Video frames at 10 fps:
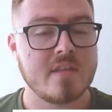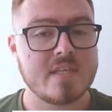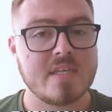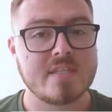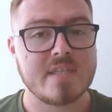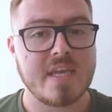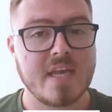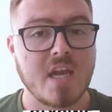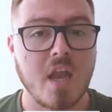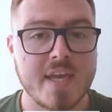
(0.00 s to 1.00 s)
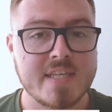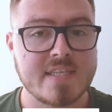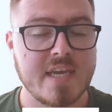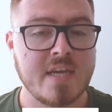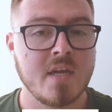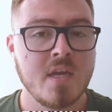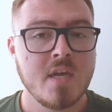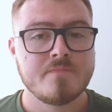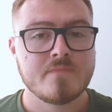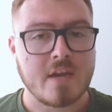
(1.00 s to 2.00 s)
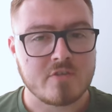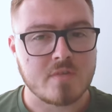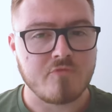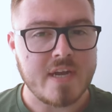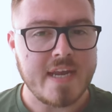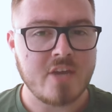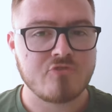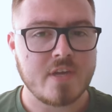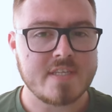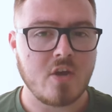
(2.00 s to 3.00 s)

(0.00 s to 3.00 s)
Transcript: this is the glycine, there are some really interesting